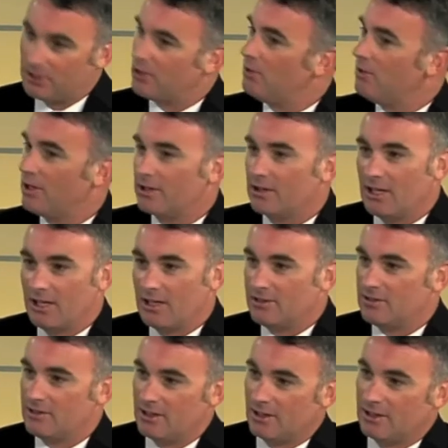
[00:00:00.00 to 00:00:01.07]
go online
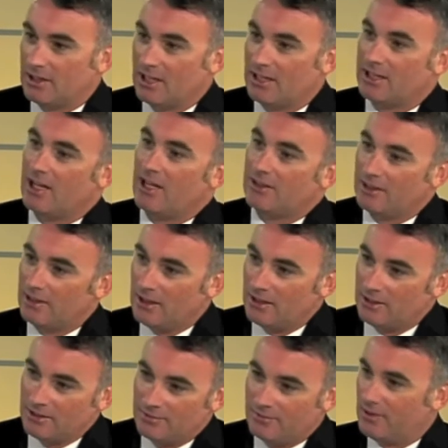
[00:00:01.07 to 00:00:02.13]
to the online
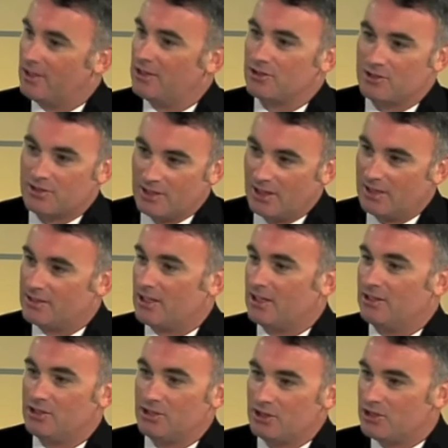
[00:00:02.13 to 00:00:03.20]
catalog, find your size, get
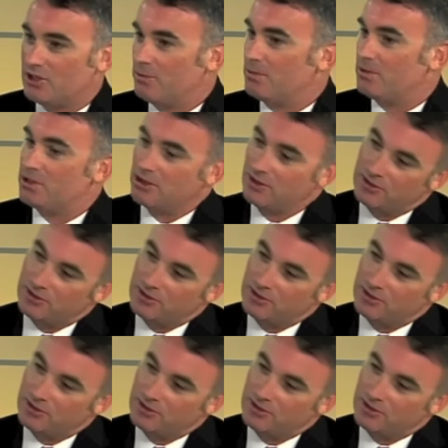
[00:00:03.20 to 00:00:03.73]
it to you, ship it to you.